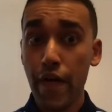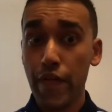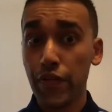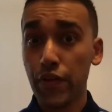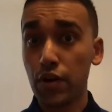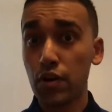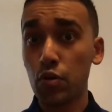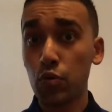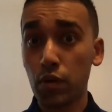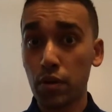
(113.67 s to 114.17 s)

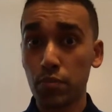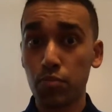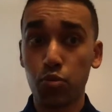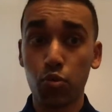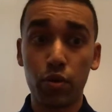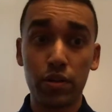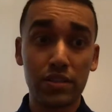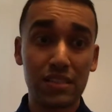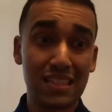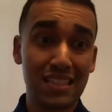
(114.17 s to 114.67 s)
31
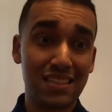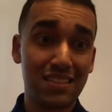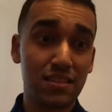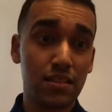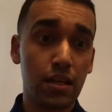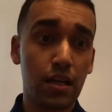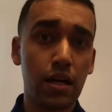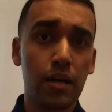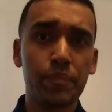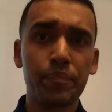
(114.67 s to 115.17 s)
points. His
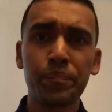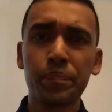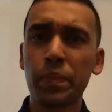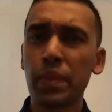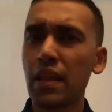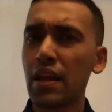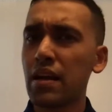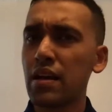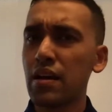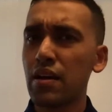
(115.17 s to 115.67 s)

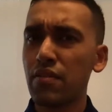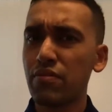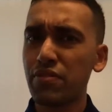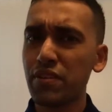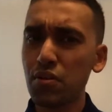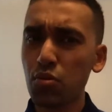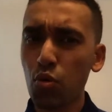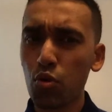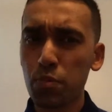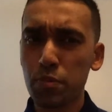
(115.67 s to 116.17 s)

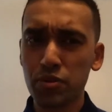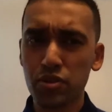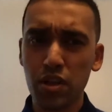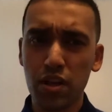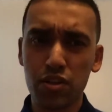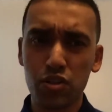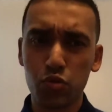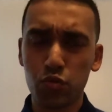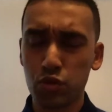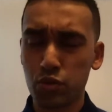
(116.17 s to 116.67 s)
field goal
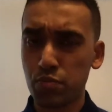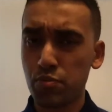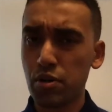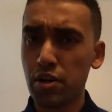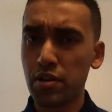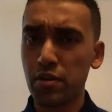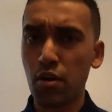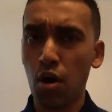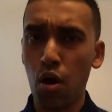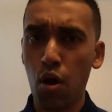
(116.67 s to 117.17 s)
percentage was
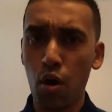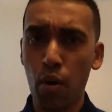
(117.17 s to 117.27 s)
pretty